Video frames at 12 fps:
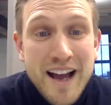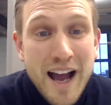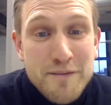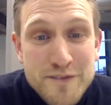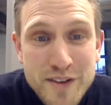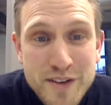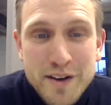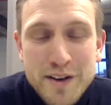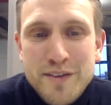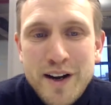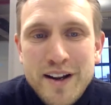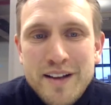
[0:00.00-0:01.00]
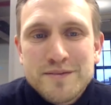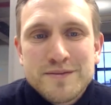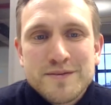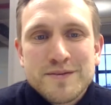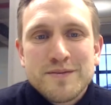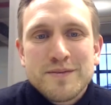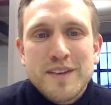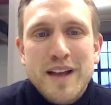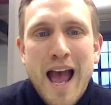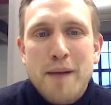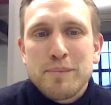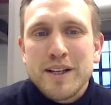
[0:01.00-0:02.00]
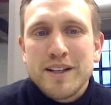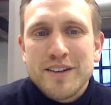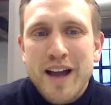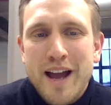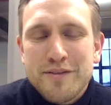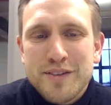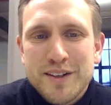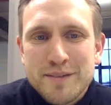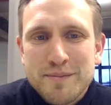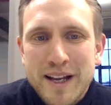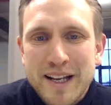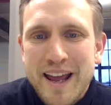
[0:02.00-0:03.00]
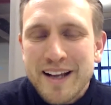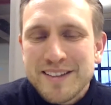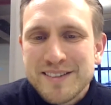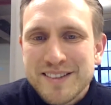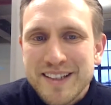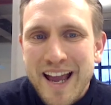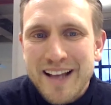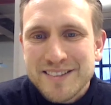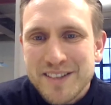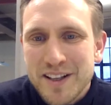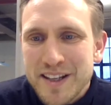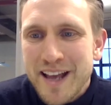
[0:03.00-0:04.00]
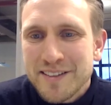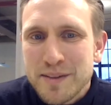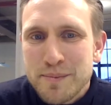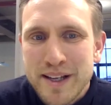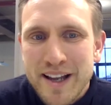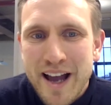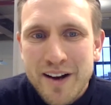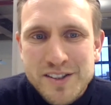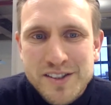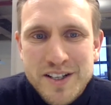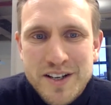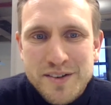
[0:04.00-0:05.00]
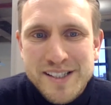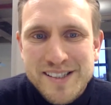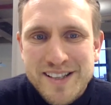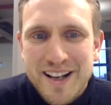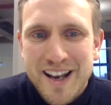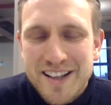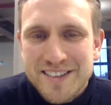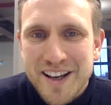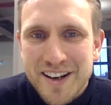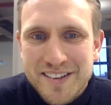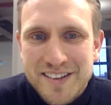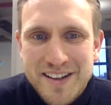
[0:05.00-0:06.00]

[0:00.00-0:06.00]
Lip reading: I'm very happy to have here my next guest on the SEP Couch, Christa Laser.